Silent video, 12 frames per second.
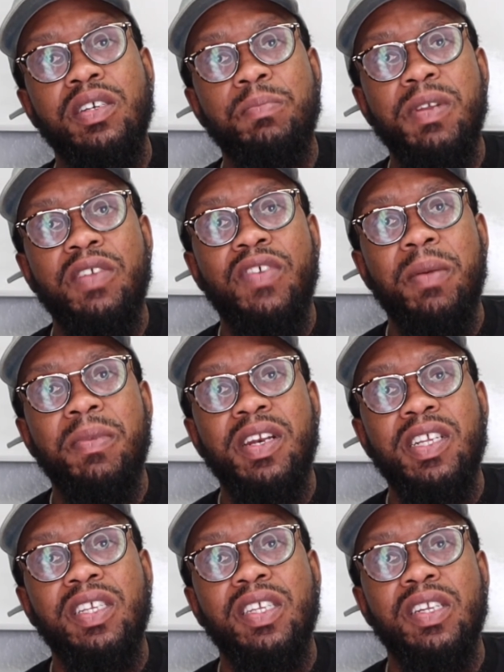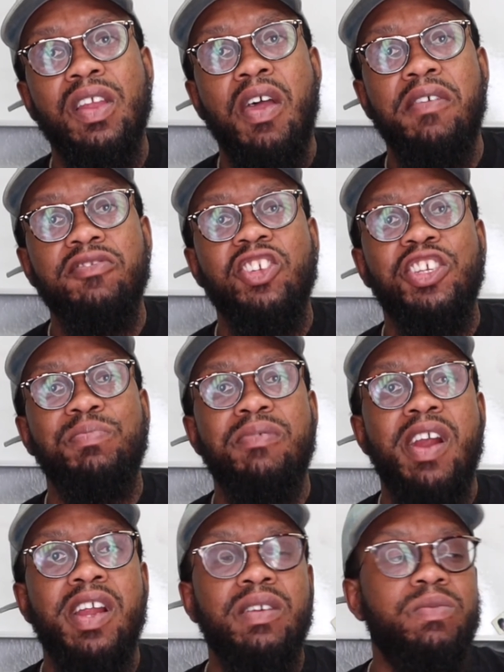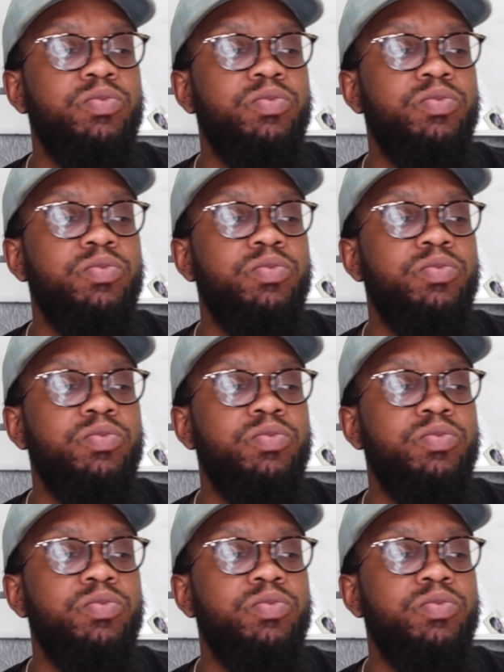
be reminiscent of Sprite.